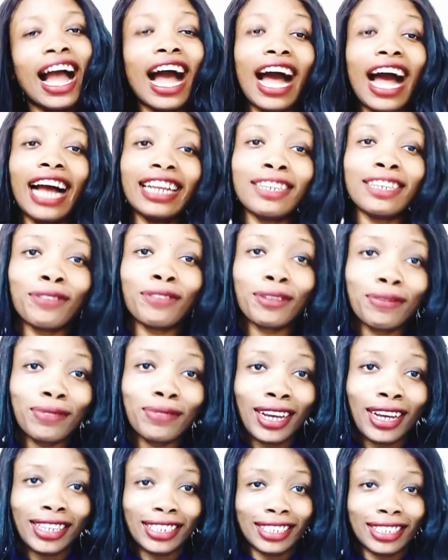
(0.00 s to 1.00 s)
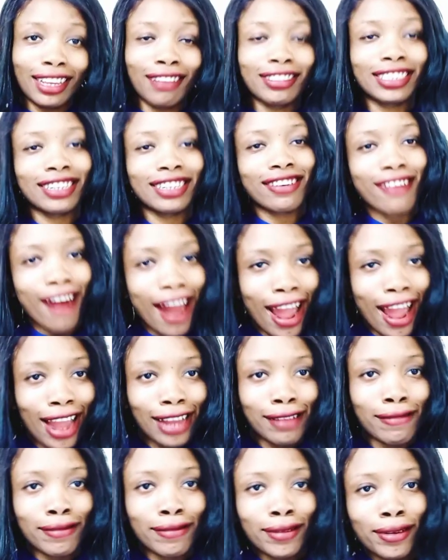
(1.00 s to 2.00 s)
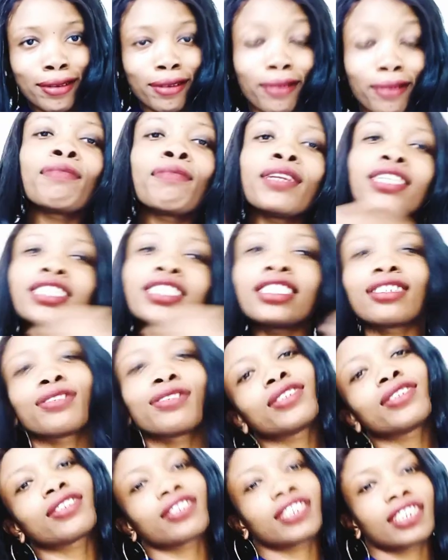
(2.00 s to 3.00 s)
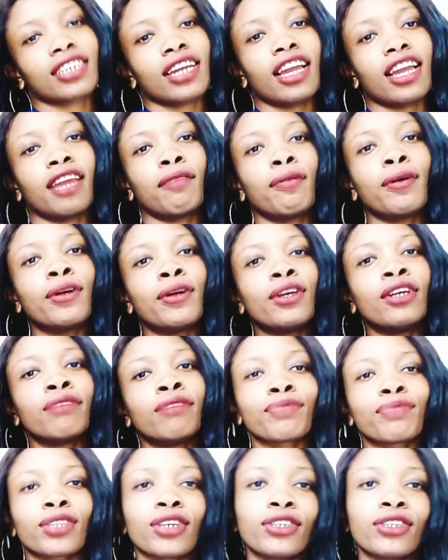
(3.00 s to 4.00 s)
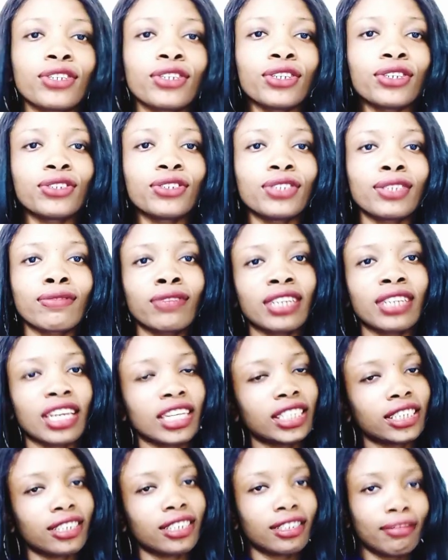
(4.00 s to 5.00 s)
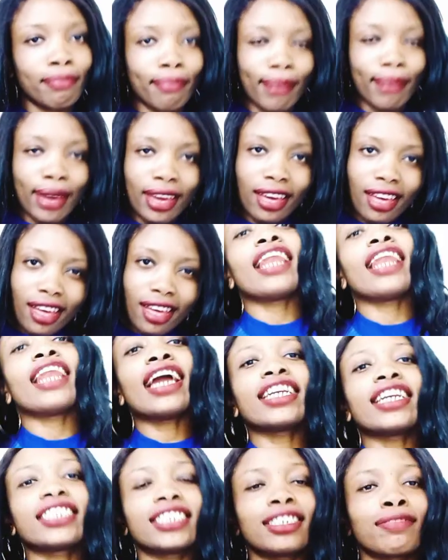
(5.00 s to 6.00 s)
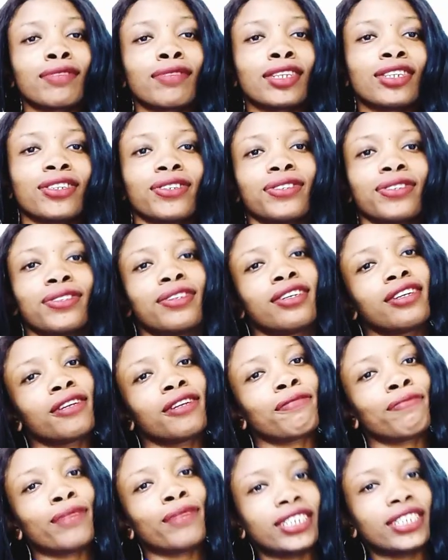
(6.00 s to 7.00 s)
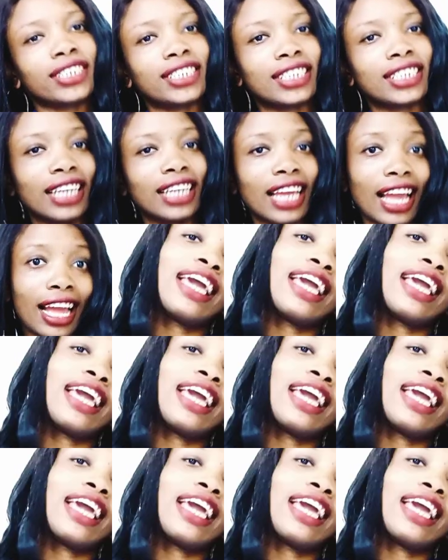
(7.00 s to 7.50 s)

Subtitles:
And if you've not subscribed, please do subscribe. Turn on your notification bell. Like this video, please.